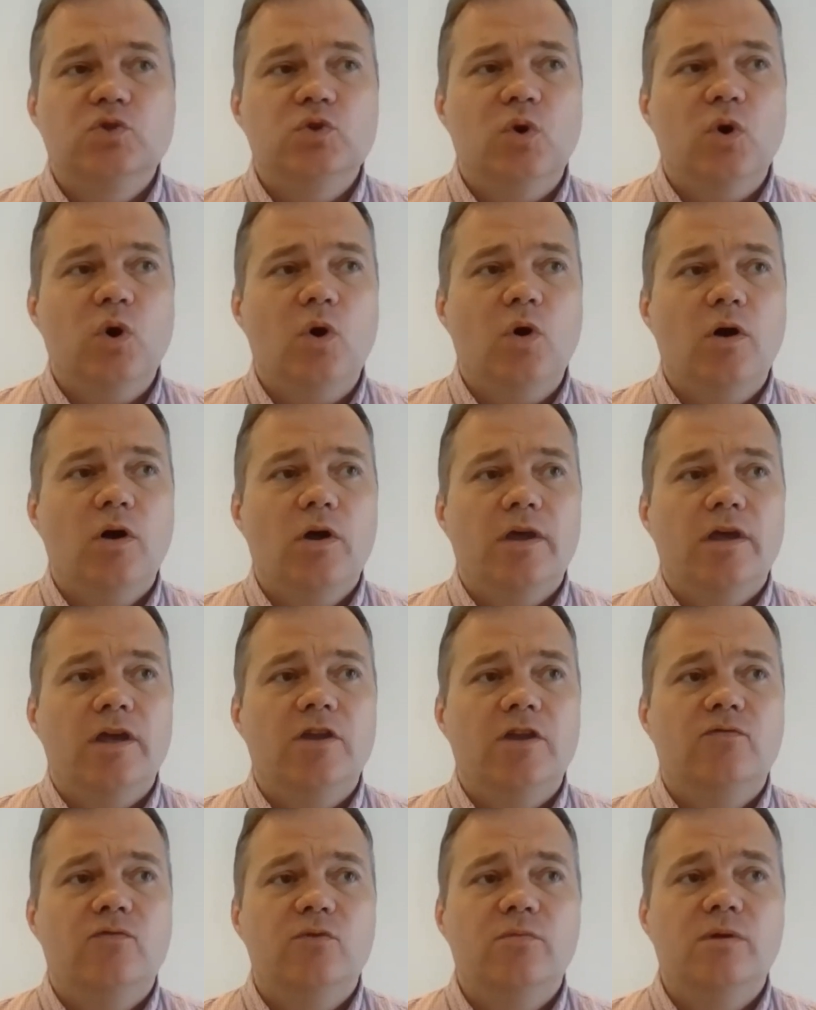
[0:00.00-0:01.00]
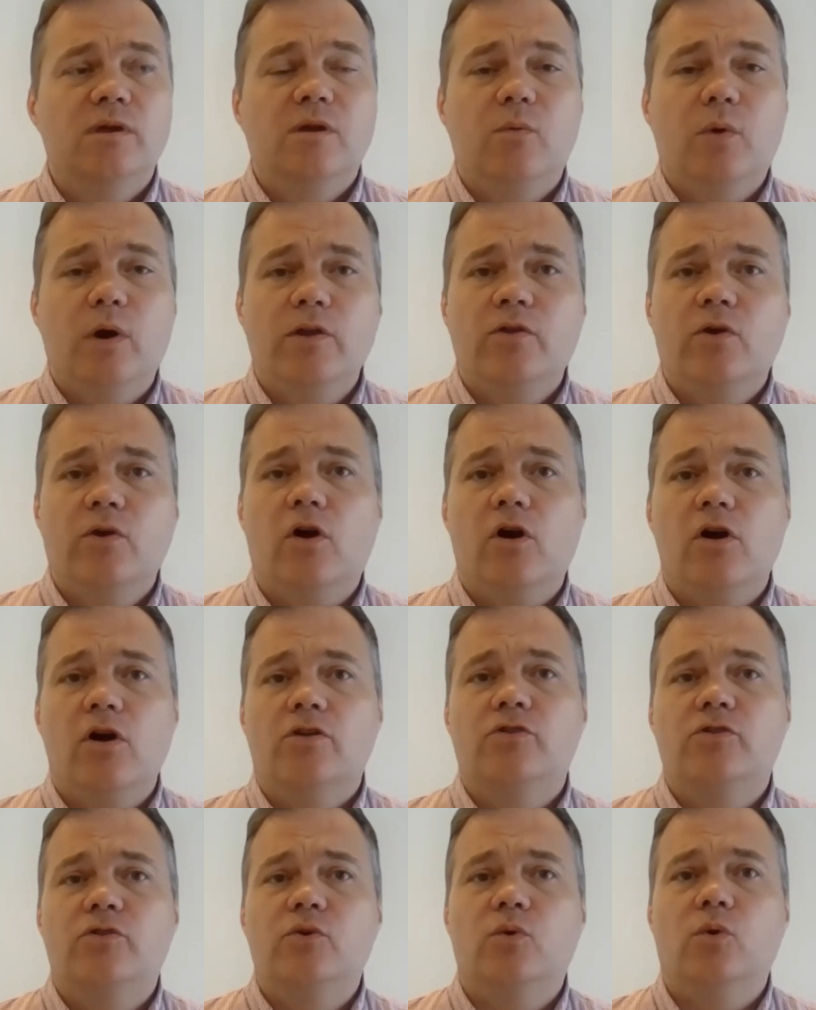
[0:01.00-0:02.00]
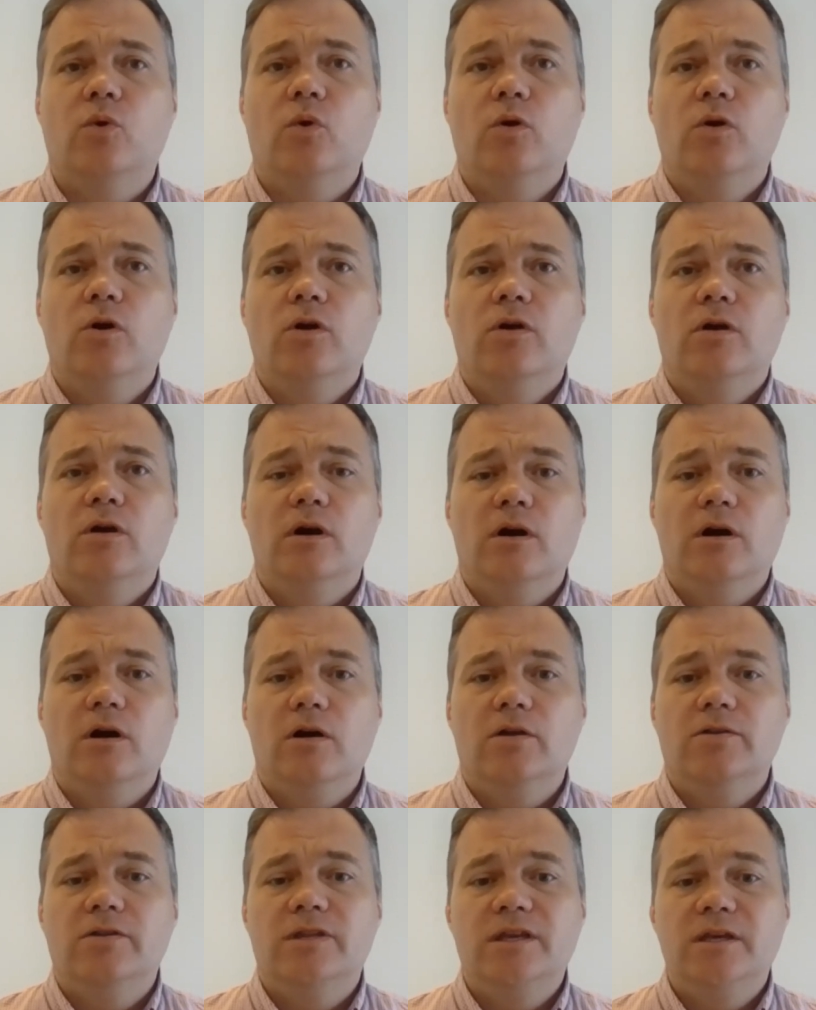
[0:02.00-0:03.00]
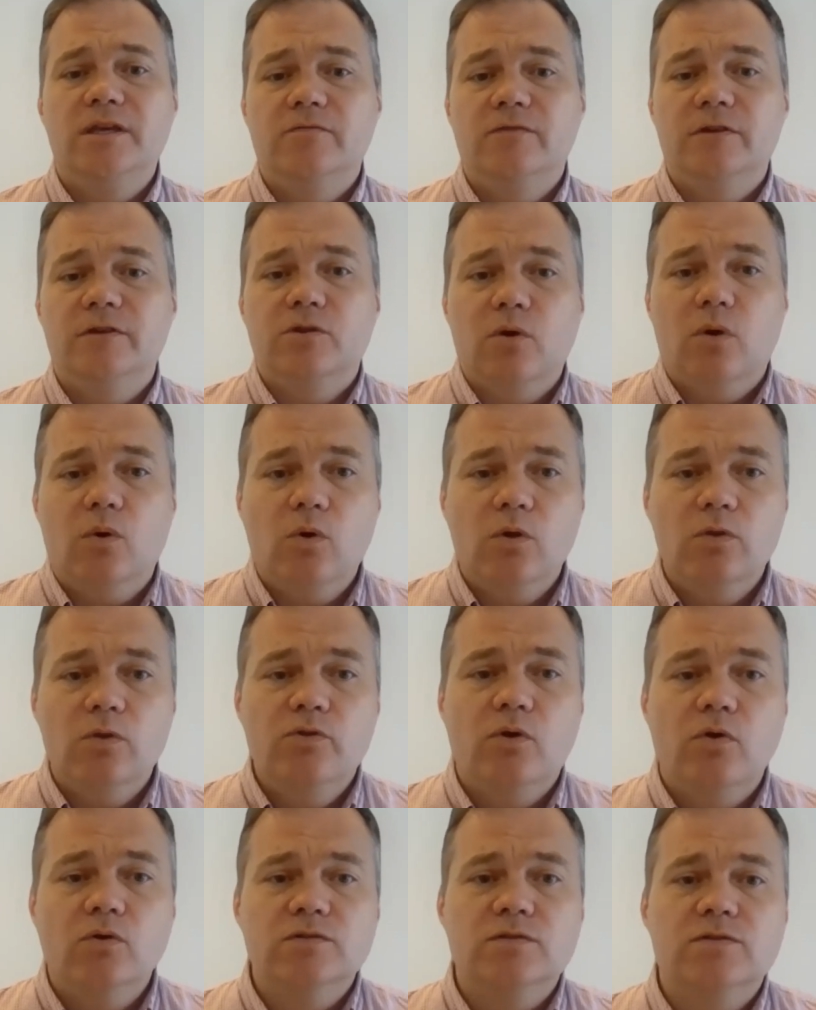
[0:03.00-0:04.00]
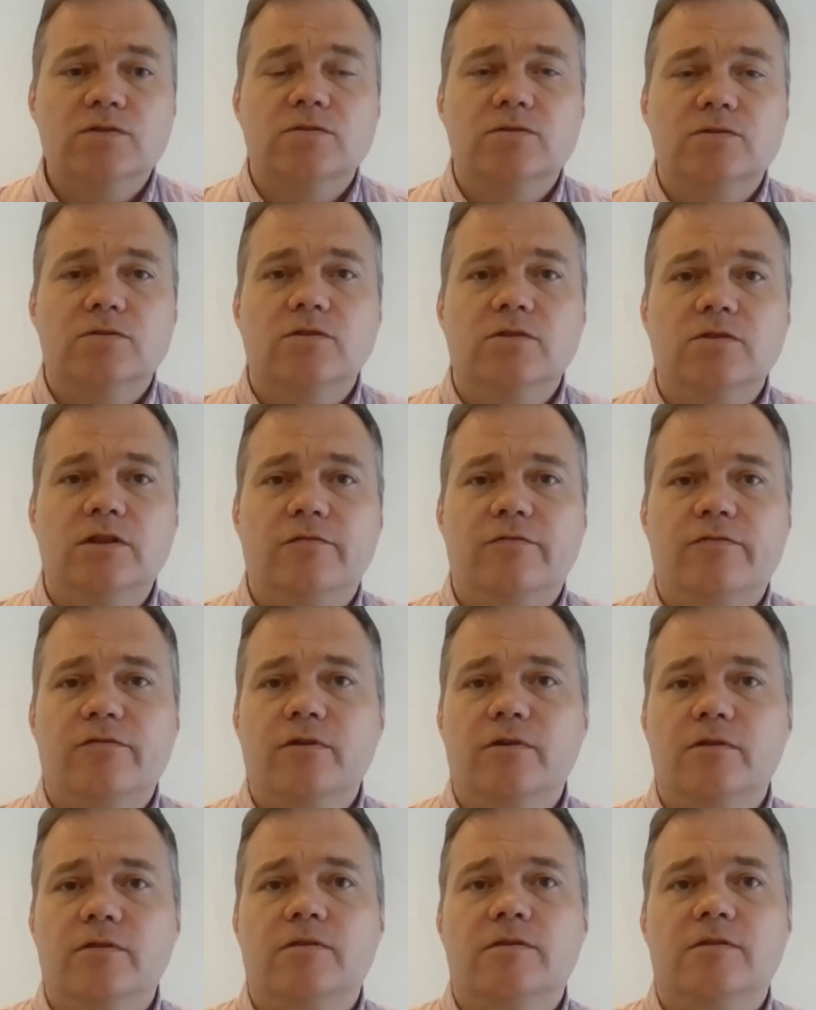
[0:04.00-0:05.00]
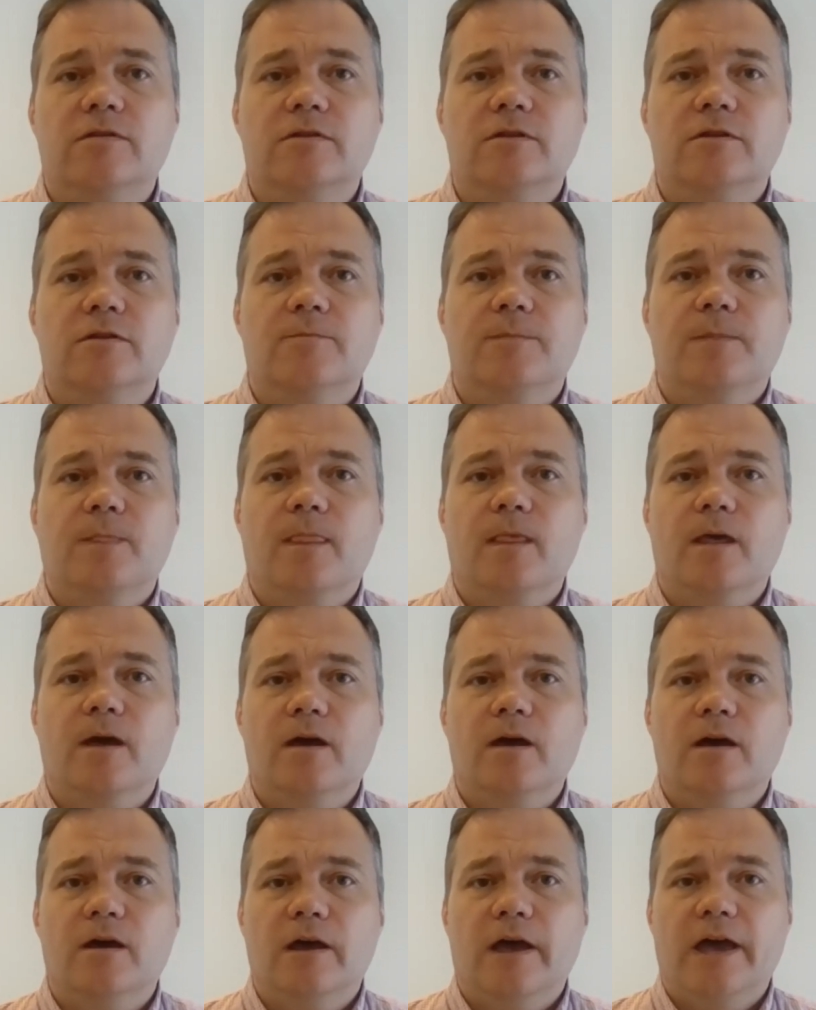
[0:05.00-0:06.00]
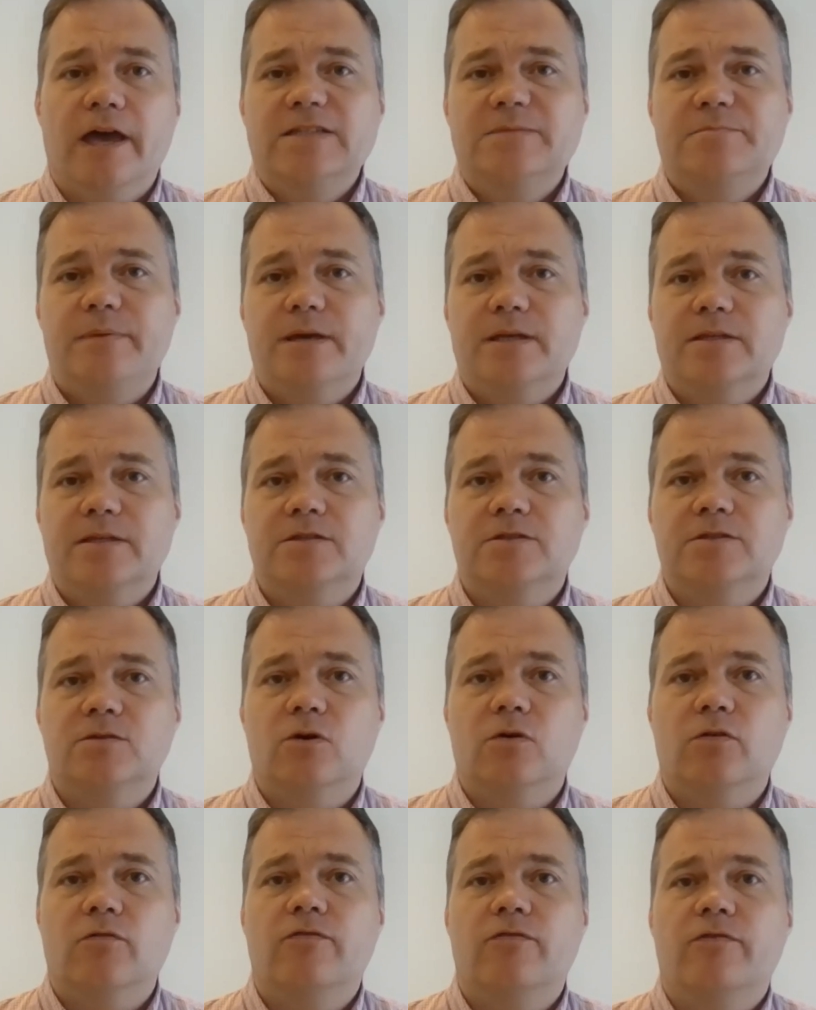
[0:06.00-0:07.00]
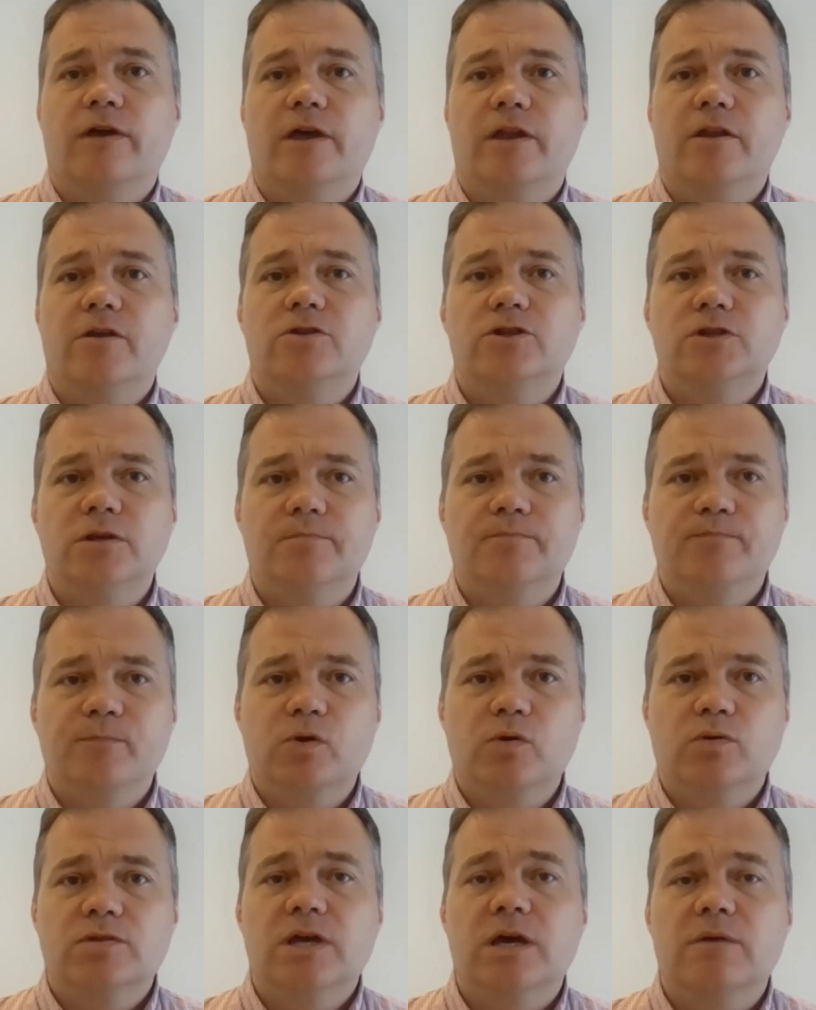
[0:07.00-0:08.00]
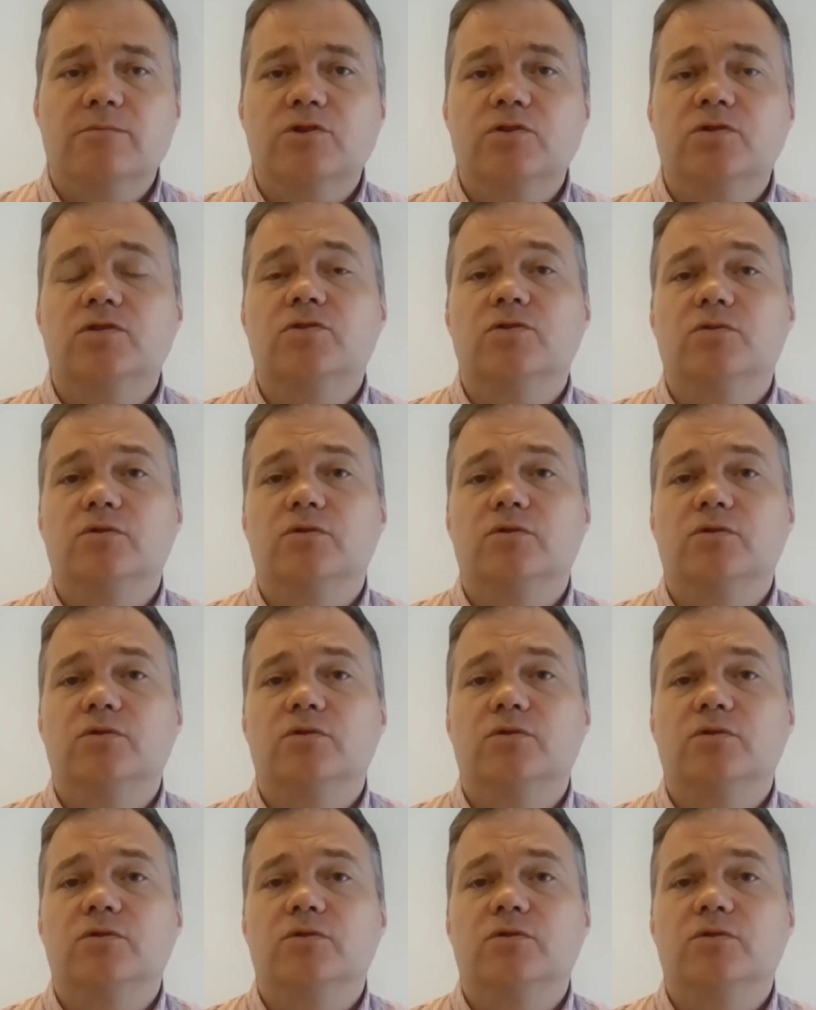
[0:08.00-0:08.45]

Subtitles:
So it will be quite hard to deal with all those different aspects of energy consumption.